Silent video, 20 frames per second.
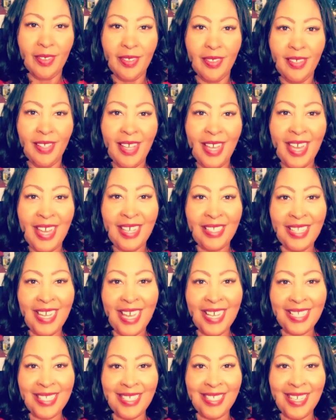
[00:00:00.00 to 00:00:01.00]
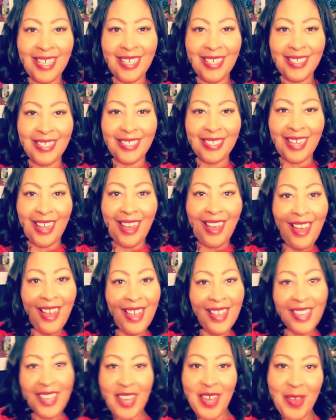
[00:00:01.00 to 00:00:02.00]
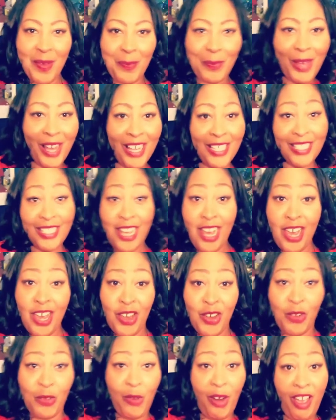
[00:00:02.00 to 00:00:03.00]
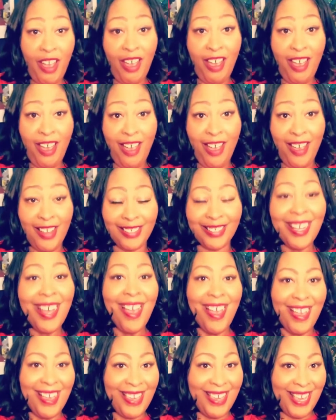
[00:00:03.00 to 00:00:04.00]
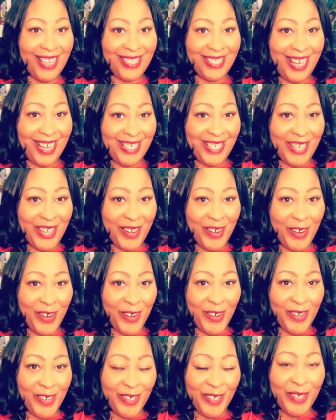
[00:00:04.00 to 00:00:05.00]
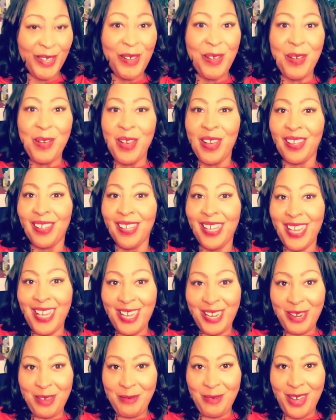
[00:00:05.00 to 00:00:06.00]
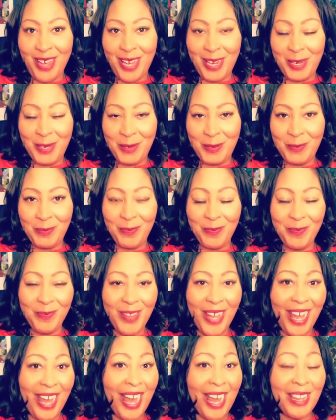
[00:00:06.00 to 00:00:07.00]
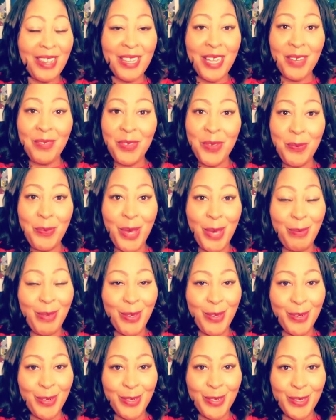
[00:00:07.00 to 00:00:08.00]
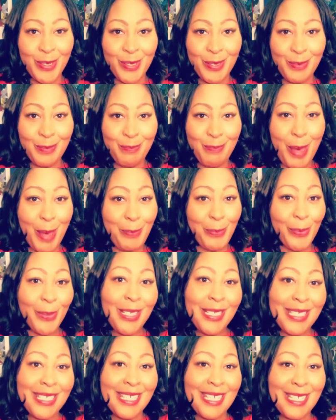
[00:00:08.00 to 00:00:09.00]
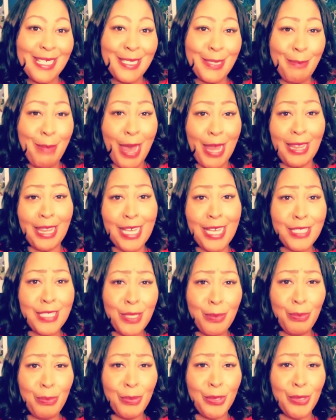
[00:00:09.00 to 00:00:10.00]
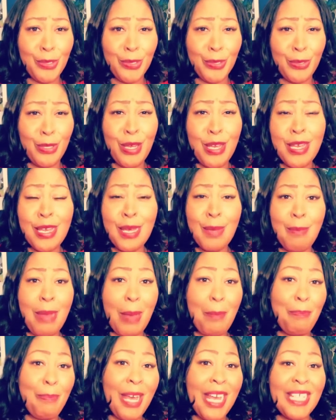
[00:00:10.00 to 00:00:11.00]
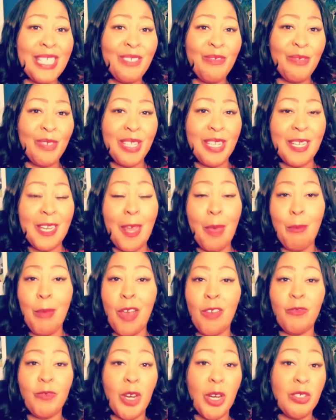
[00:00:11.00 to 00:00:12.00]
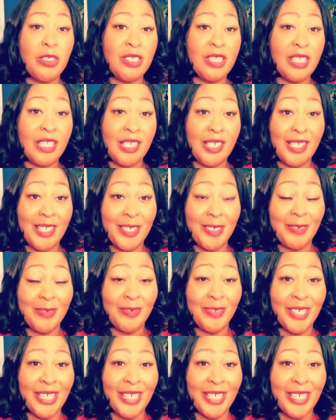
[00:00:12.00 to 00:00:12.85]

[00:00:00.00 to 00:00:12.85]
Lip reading: Hey Alexis, I kept a secret. Yes, I did, girl. Anyway, I love you, baby girl, my princess, my Lexi boo, my best friend, and my first love.